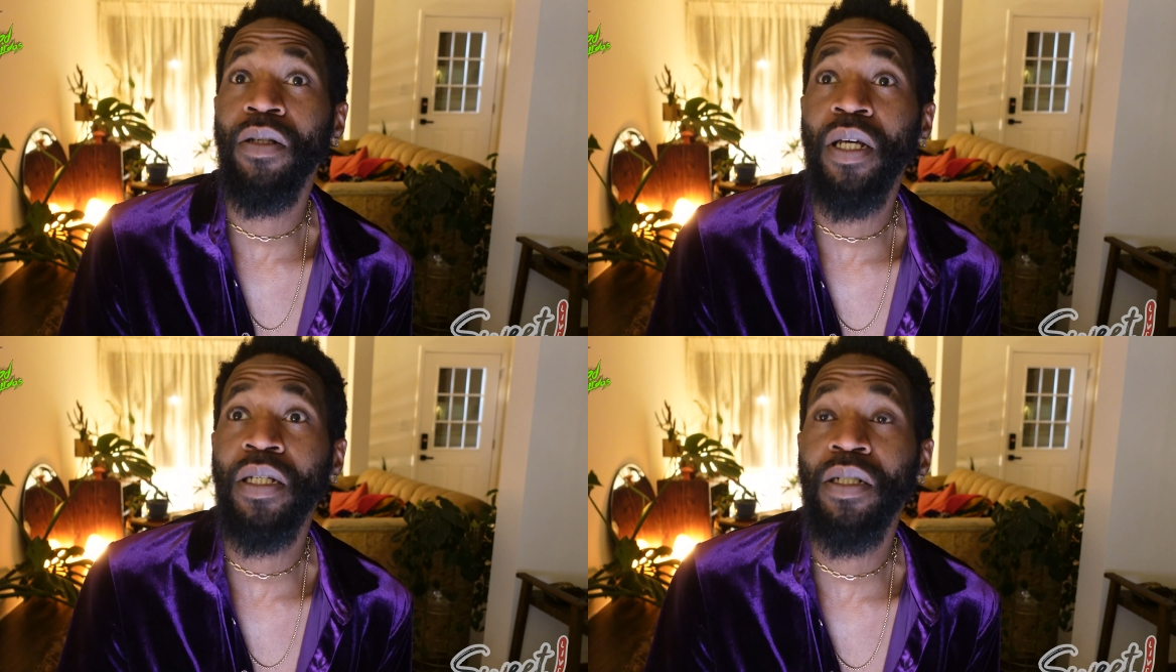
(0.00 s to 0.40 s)

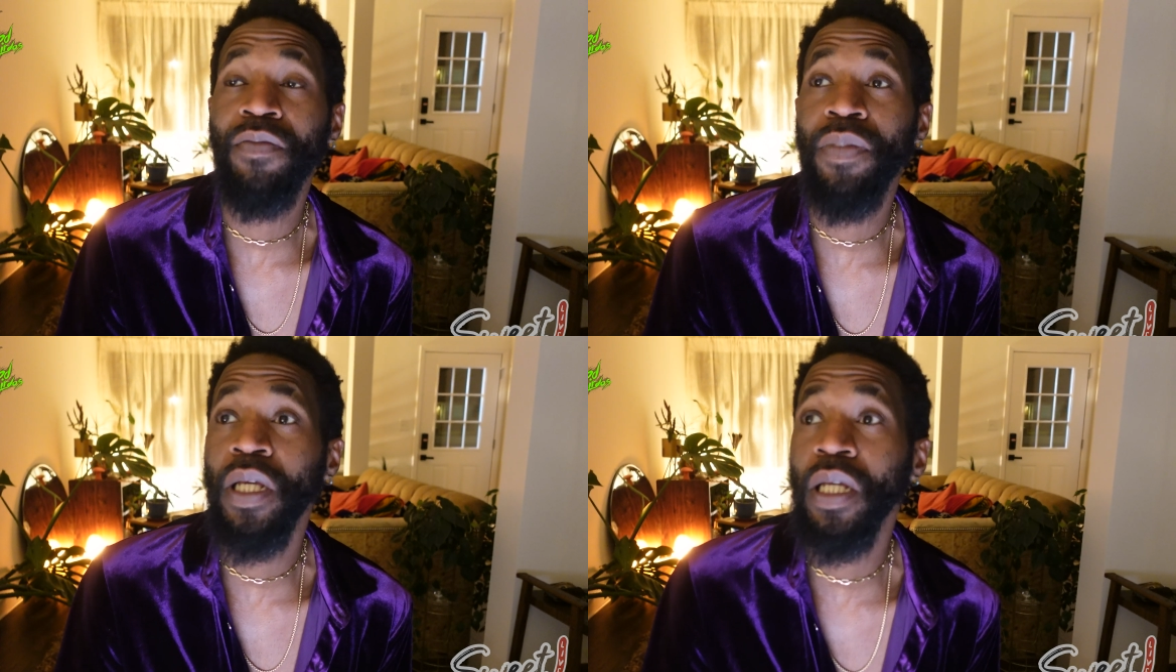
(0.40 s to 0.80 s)
that's a
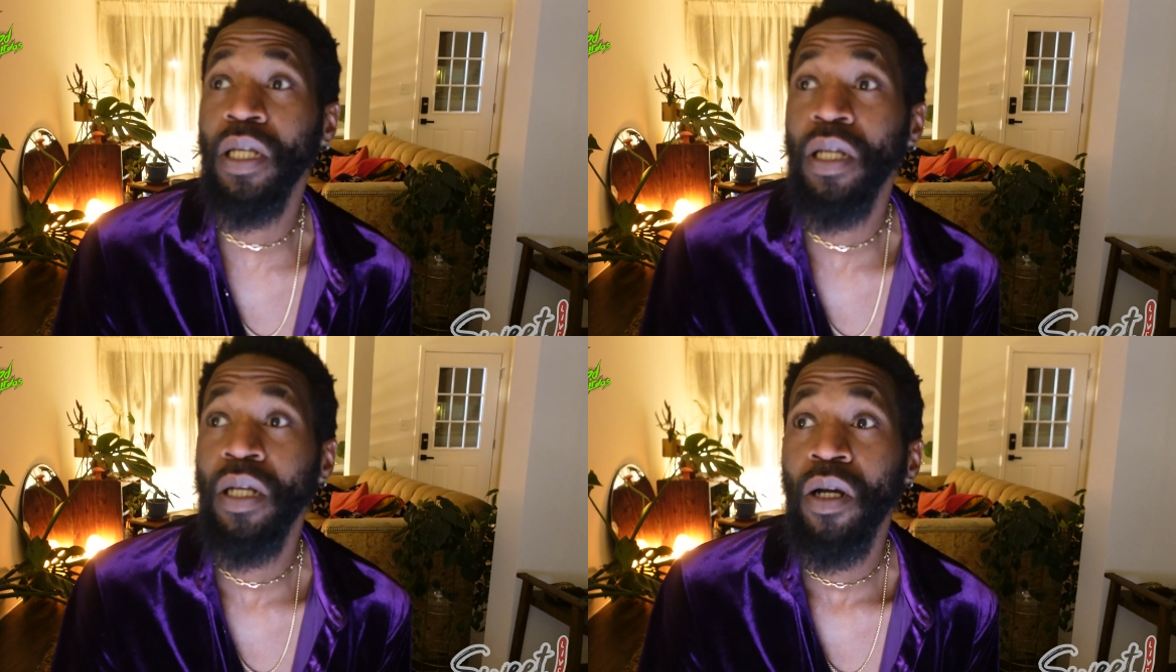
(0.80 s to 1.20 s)
big
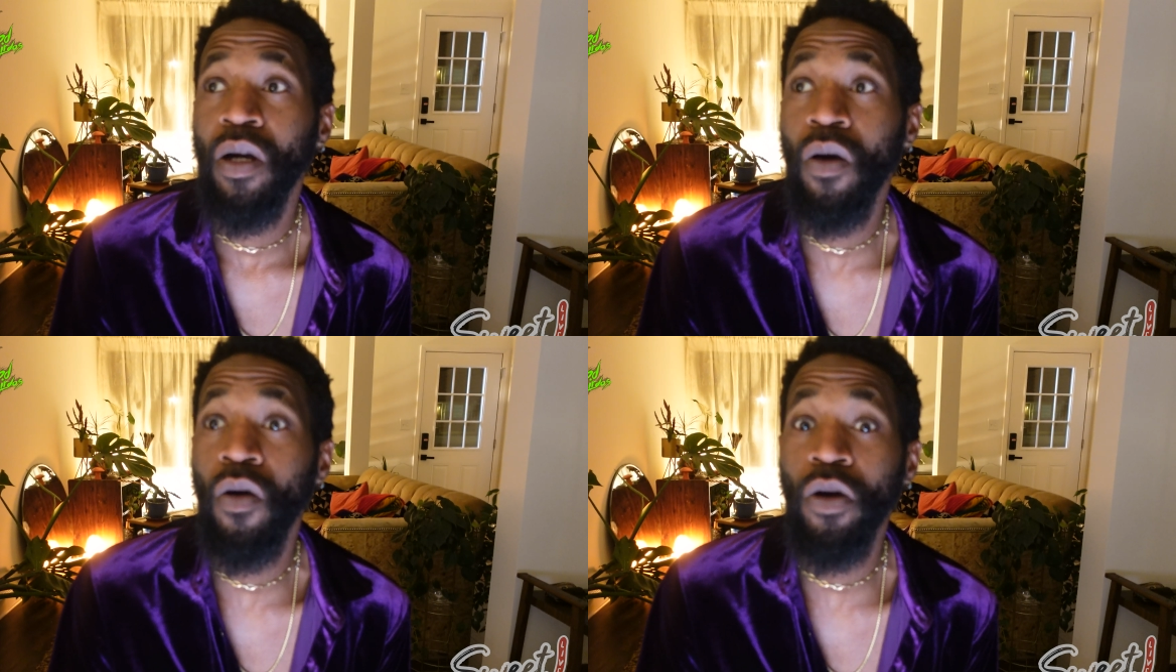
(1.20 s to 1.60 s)

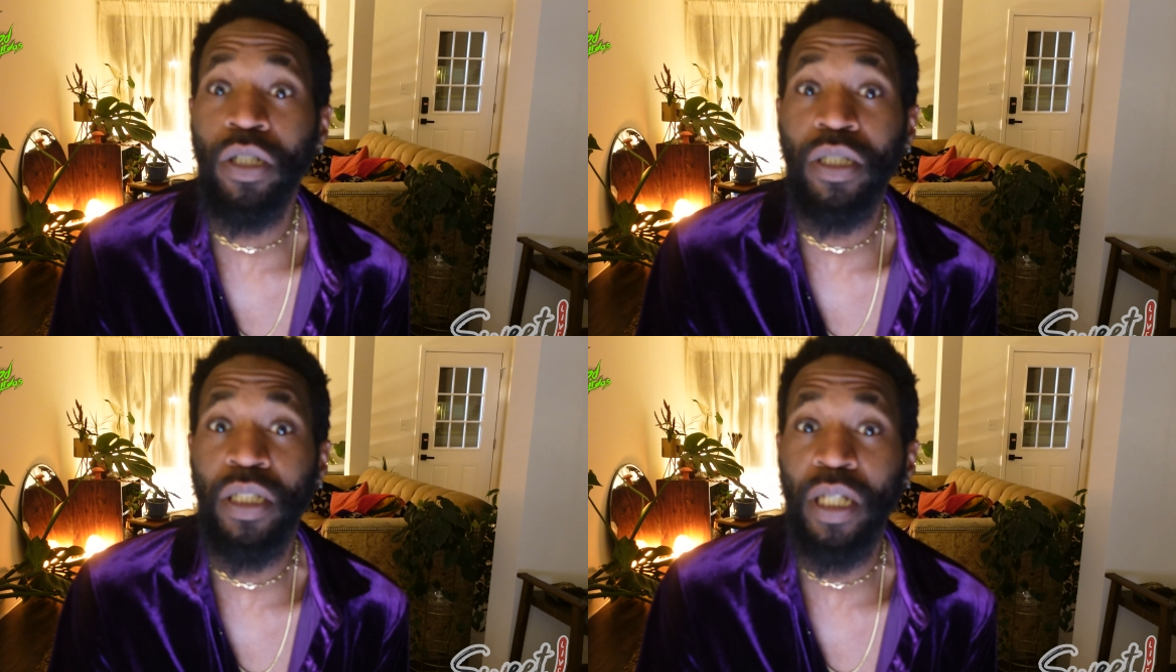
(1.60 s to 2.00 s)

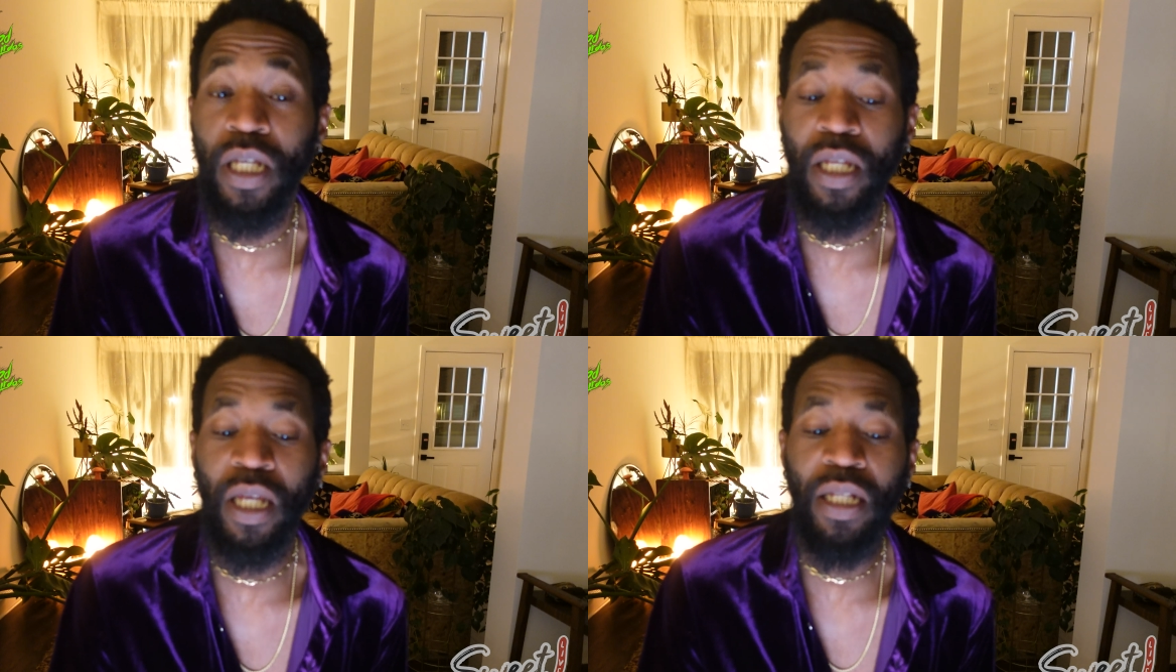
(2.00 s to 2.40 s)
horse
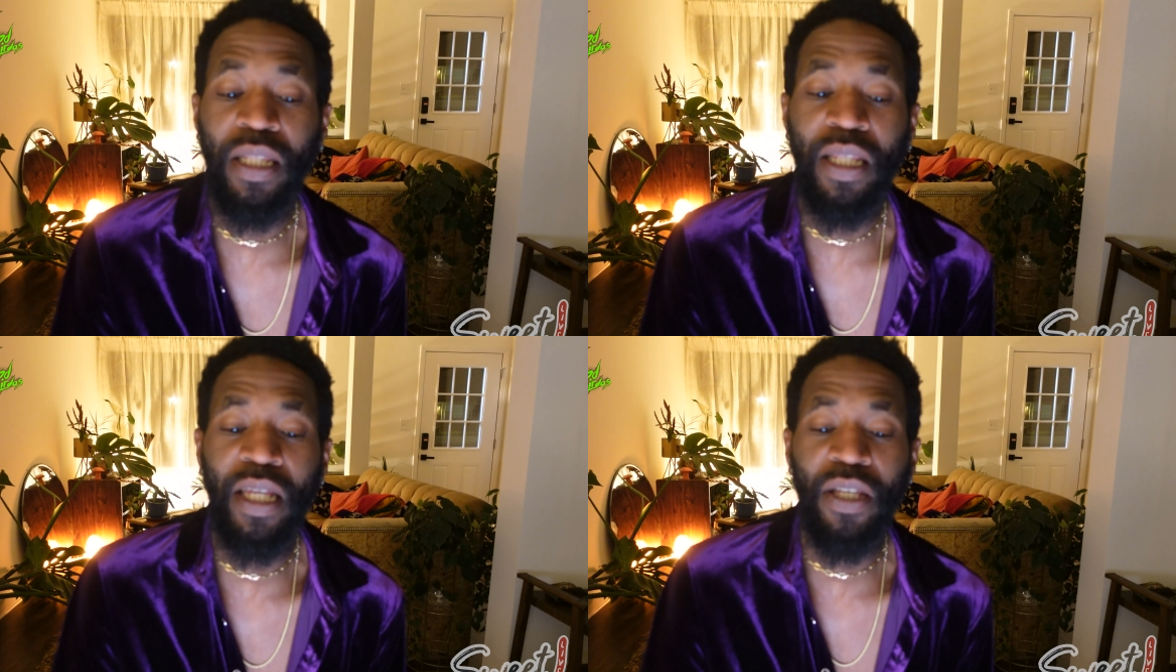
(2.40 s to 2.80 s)
dick,
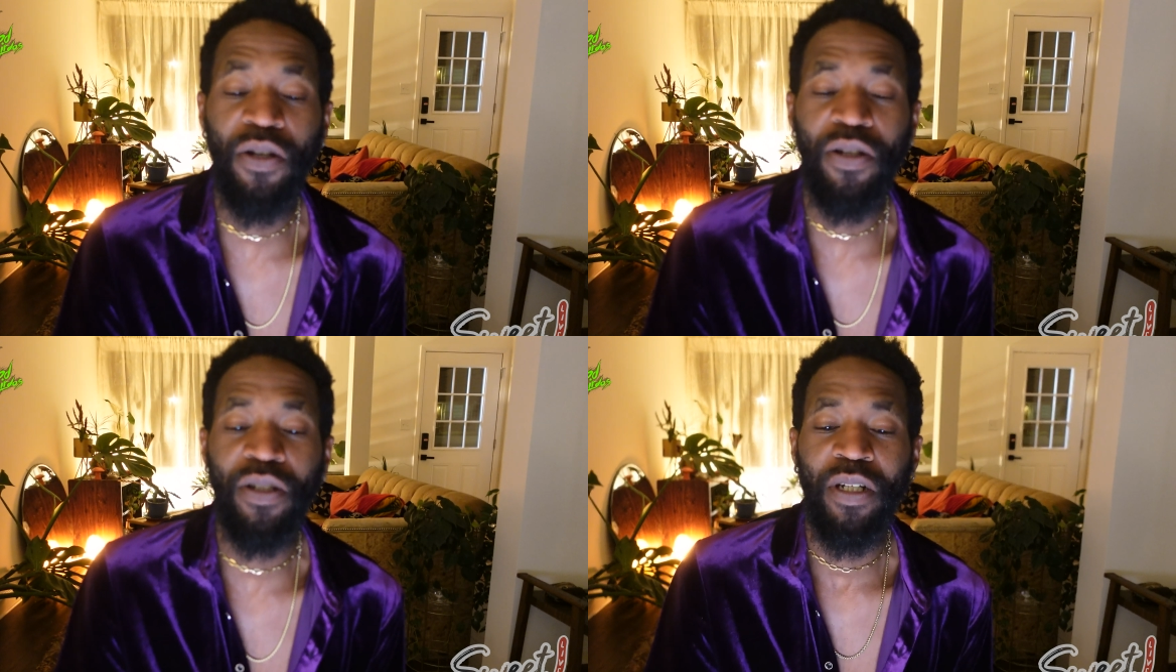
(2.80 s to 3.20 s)
anything
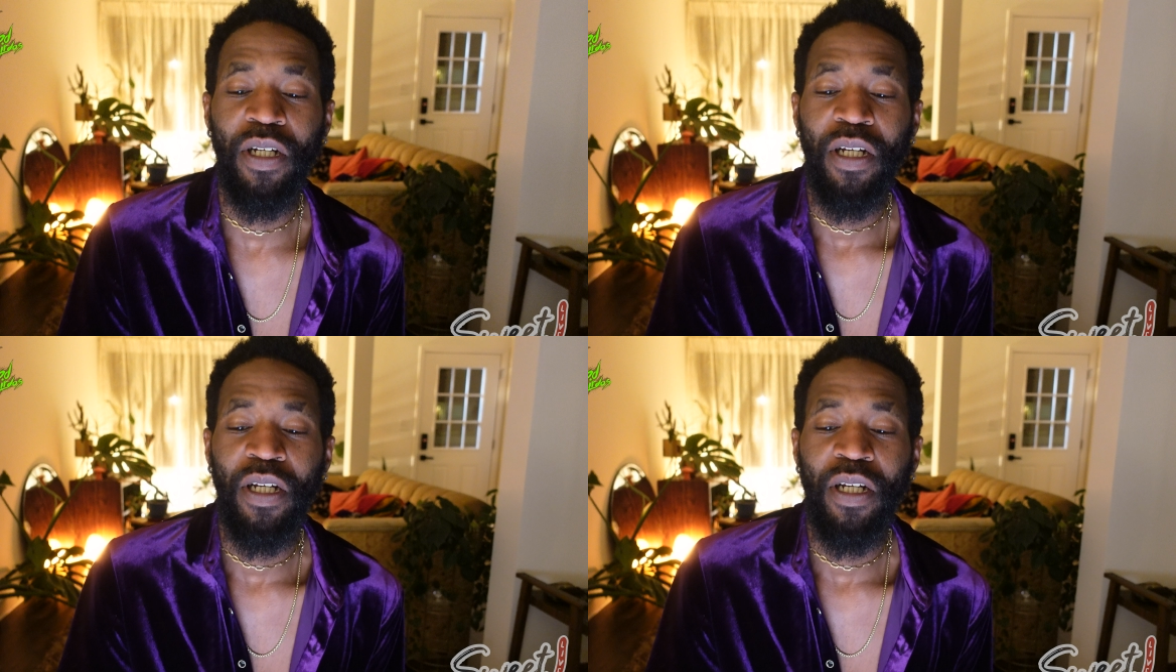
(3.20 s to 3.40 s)
you're